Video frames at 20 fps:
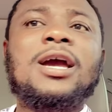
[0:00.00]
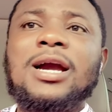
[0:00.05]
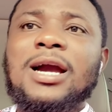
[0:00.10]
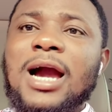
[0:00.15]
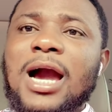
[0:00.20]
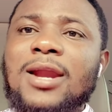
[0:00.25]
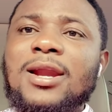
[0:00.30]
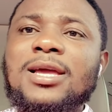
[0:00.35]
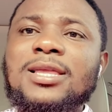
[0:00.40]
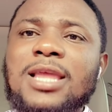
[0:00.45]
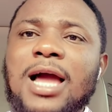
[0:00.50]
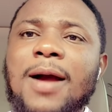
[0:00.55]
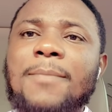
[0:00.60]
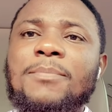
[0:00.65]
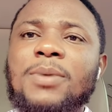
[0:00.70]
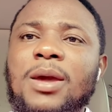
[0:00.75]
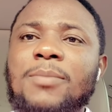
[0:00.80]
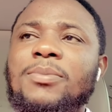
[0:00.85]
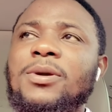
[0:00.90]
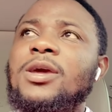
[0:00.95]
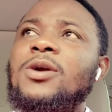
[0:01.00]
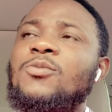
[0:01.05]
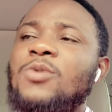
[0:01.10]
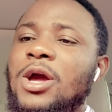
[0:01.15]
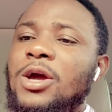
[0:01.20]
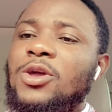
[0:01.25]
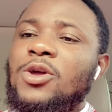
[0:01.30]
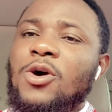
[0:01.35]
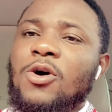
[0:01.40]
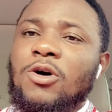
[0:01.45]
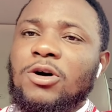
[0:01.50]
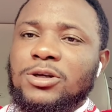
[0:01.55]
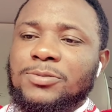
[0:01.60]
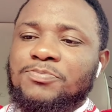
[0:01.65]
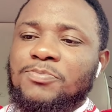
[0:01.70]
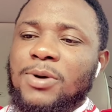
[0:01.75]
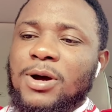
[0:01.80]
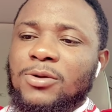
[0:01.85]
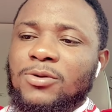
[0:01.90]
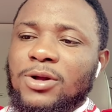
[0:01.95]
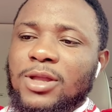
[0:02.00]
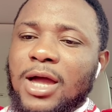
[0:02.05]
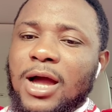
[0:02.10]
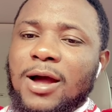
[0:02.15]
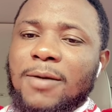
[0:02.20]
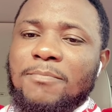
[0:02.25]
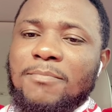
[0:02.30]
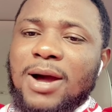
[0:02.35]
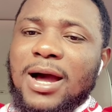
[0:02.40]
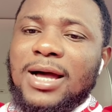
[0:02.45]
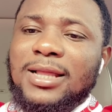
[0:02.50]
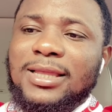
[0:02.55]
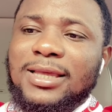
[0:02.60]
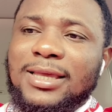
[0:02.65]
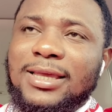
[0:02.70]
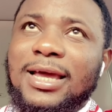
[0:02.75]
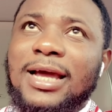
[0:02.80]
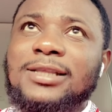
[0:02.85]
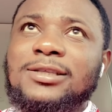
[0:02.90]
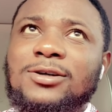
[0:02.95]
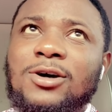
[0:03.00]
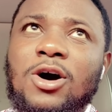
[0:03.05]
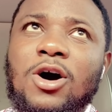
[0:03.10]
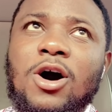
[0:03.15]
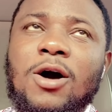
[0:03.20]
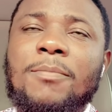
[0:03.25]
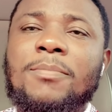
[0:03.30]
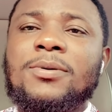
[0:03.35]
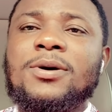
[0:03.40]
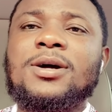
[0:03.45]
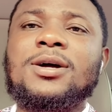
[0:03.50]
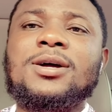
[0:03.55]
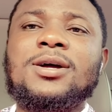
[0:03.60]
carry that baby, wake your husband or your man, get up.